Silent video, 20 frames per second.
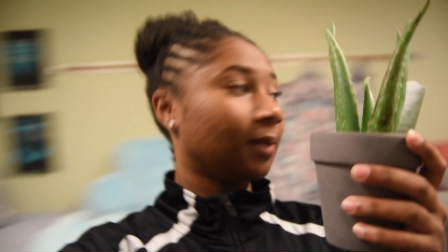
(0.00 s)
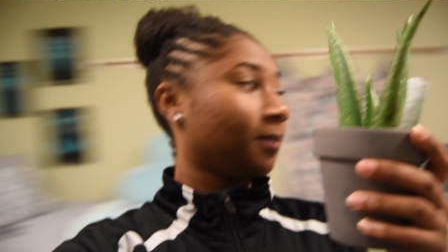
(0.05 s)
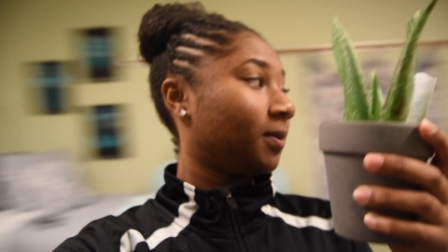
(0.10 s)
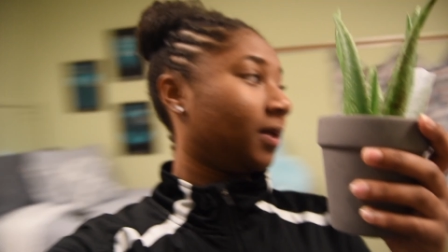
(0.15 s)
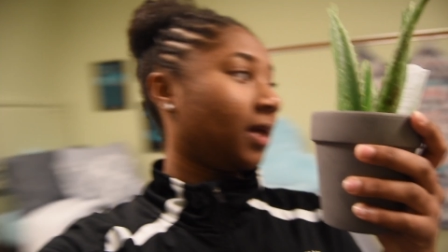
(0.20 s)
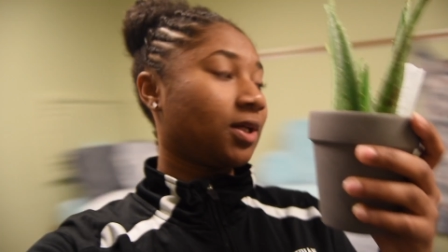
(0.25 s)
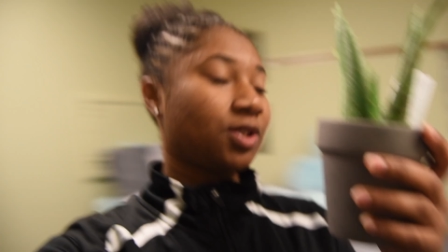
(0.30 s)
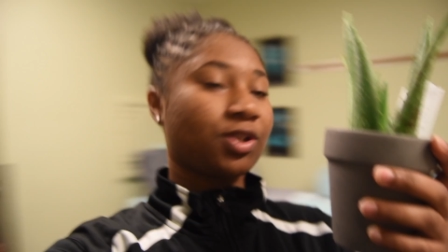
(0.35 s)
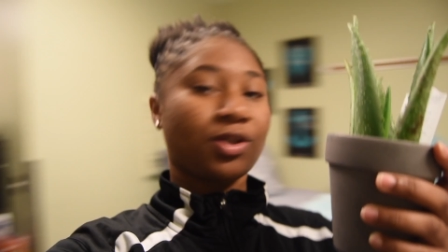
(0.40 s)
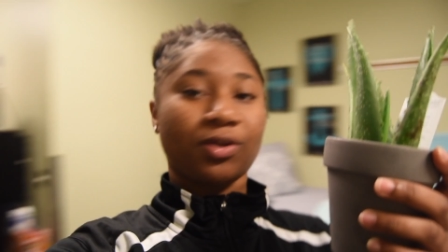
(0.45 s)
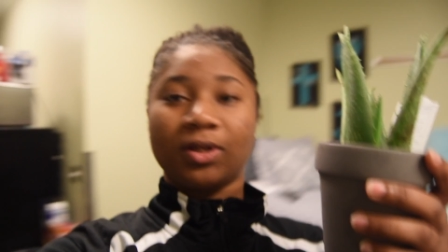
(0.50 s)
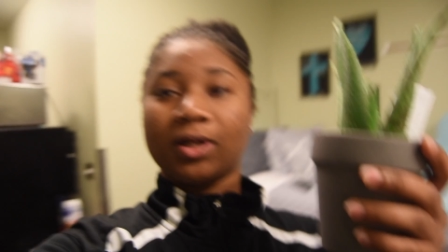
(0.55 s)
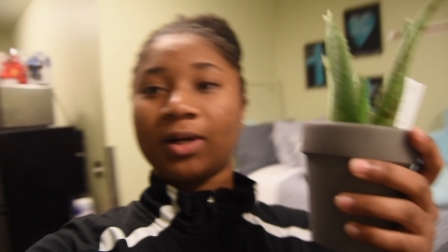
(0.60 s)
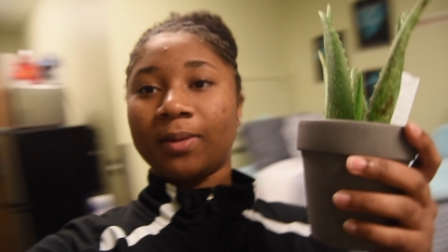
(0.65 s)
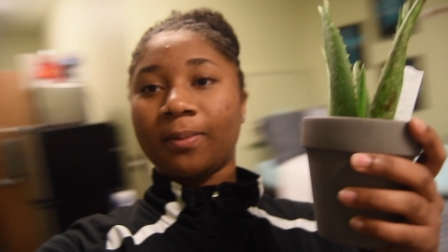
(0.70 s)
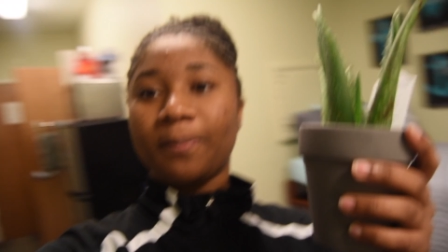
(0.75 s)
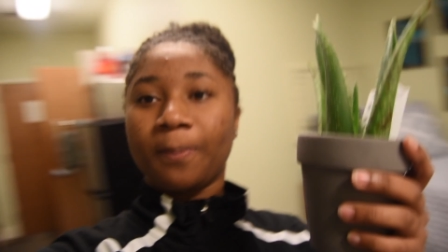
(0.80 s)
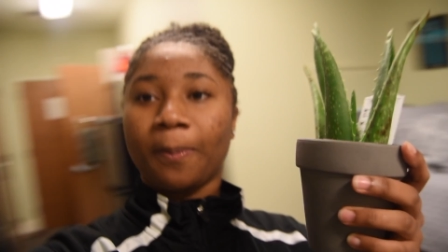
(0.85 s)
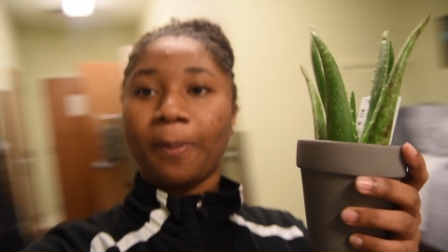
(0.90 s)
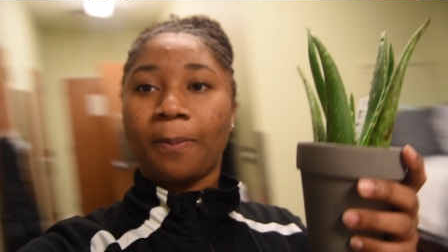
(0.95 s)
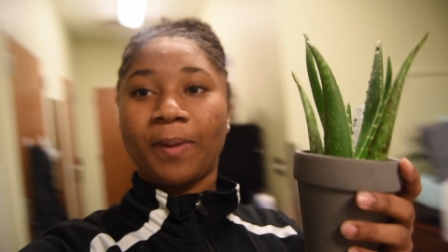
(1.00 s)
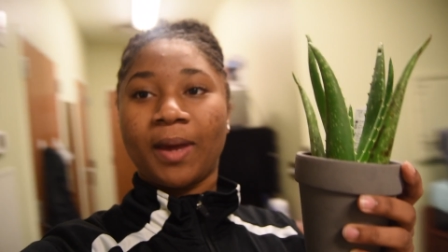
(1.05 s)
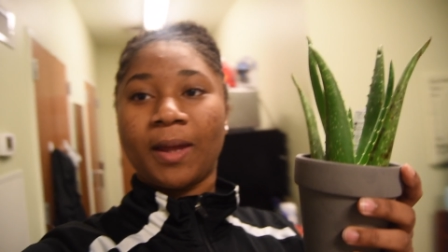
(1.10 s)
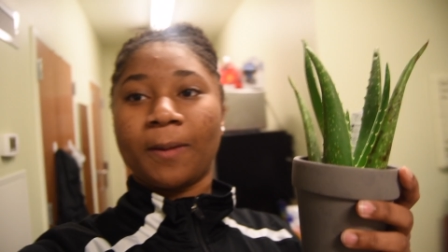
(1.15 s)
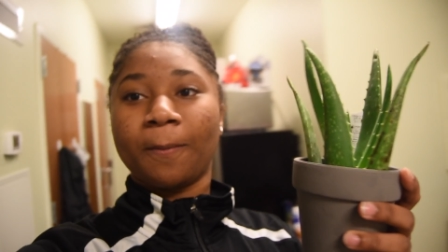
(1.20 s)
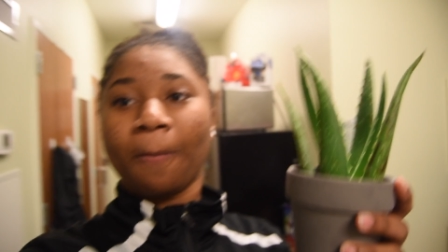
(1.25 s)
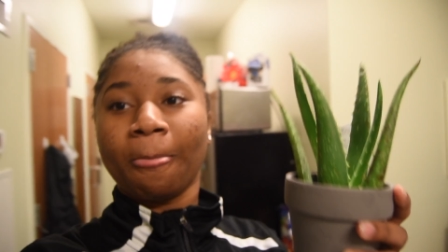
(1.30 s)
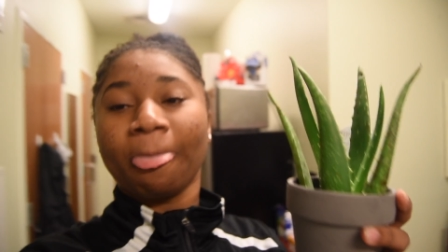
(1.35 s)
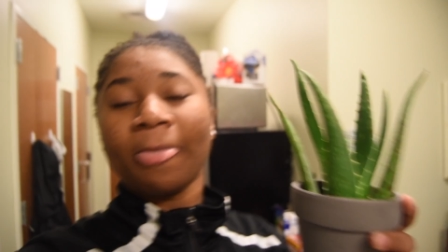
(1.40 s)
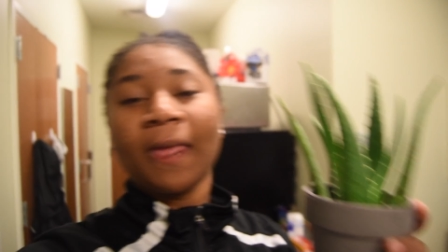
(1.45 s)
let me not show you her bed.
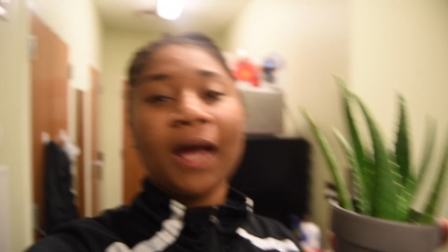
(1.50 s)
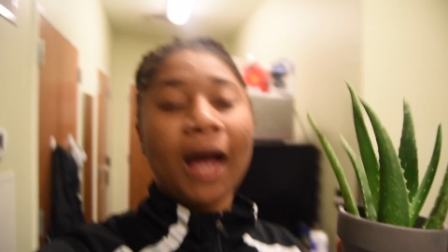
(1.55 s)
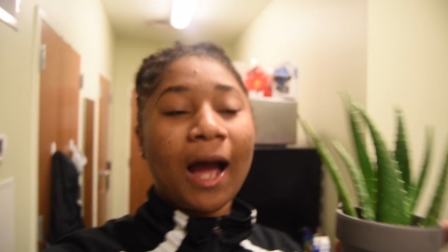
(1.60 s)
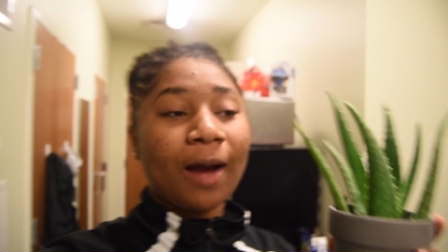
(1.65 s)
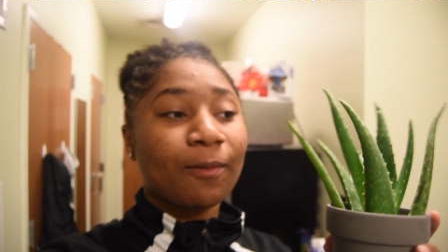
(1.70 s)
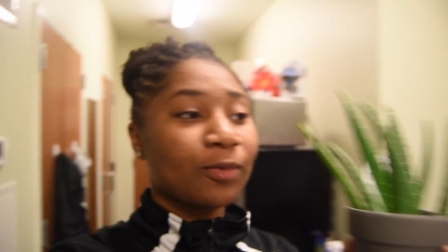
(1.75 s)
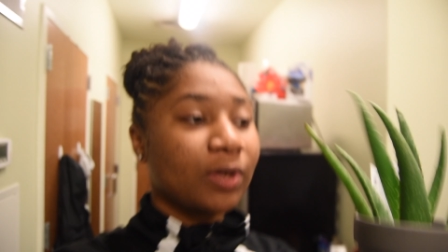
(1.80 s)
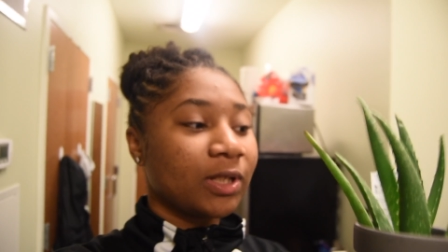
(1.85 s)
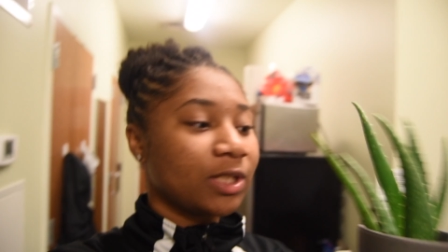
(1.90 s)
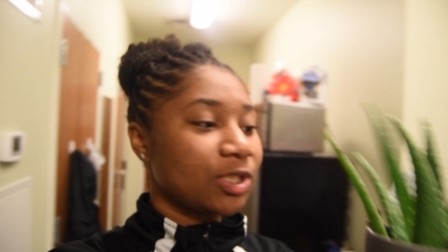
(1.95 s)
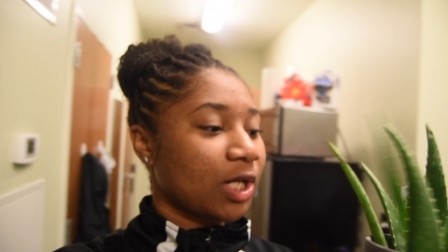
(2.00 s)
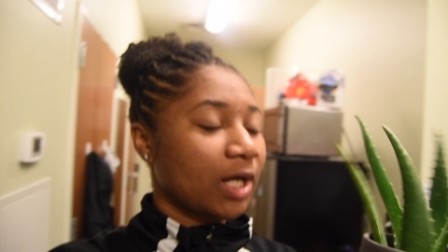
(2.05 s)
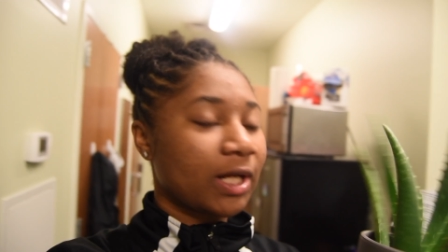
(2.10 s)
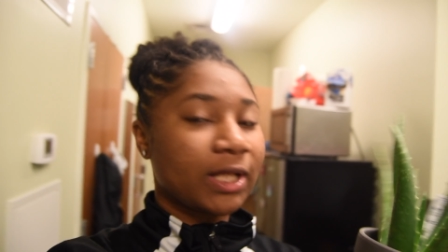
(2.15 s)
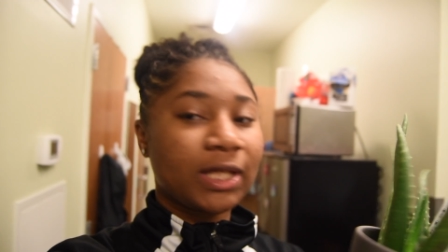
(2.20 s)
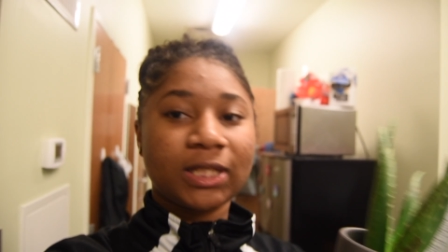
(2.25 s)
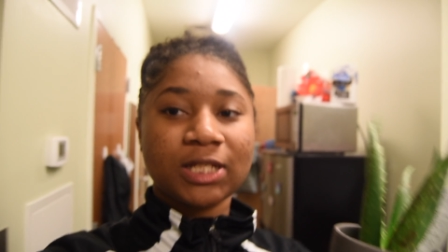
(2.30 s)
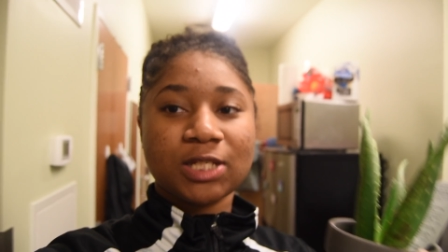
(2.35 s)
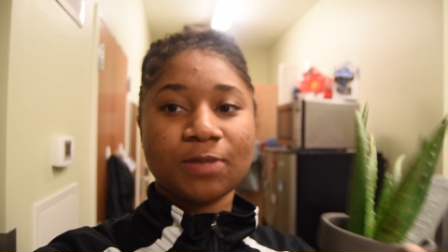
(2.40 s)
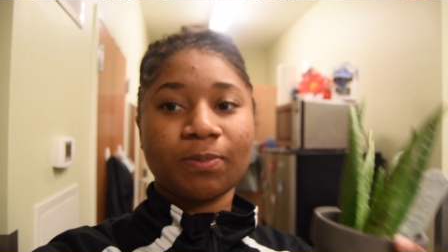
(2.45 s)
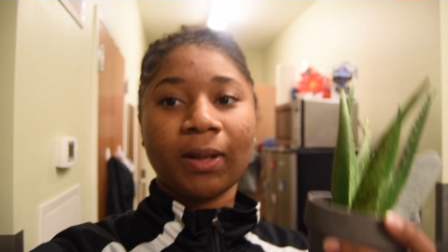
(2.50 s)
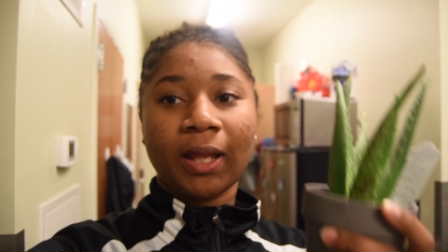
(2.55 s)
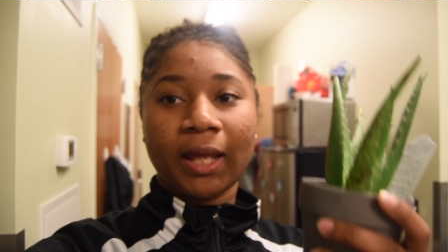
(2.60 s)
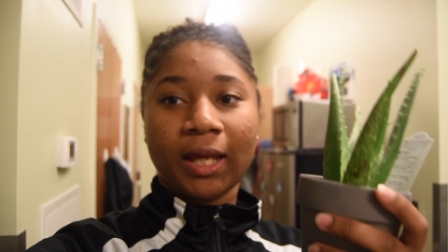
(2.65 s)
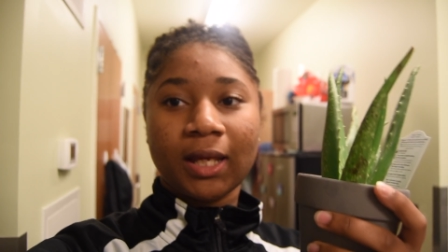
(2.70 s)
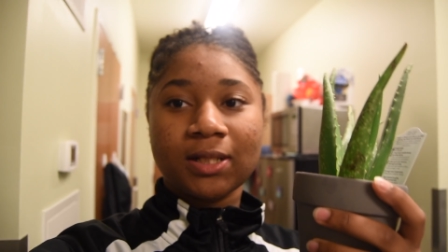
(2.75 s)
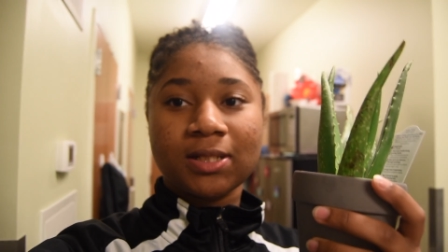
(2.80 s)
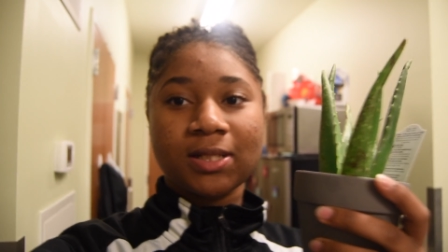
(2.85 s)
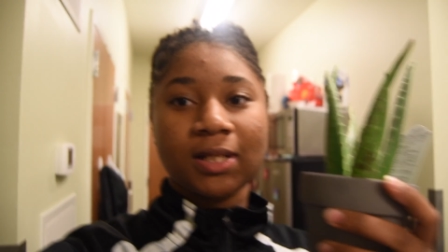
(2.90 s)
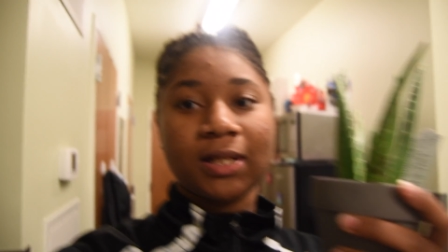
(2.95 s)
I'm really trying to get this
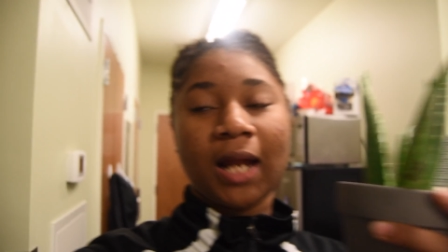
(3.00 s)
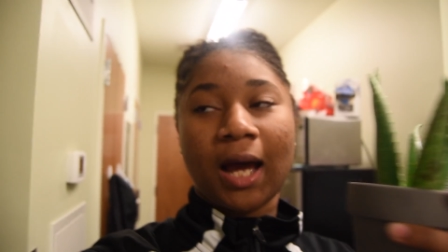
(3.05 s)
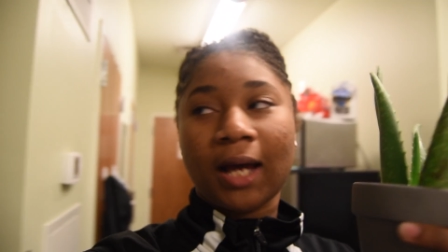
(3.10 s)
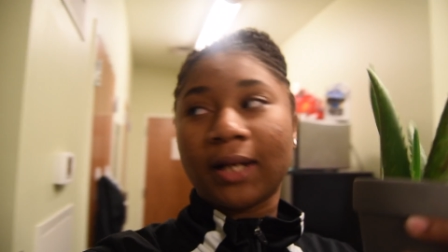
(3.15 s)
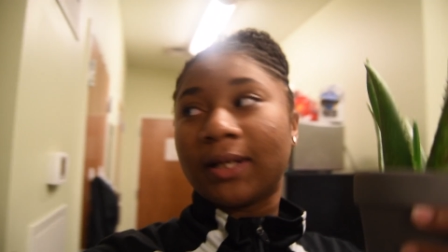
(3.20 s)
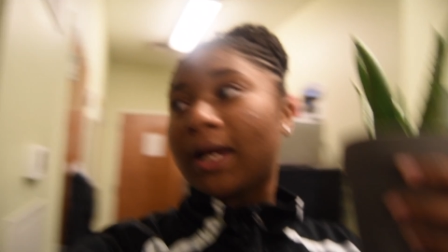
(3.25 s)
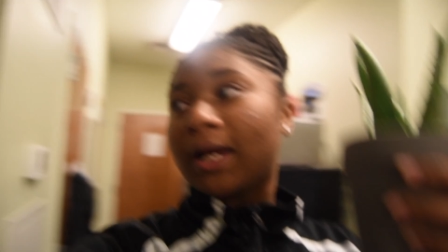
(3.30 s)
plant to not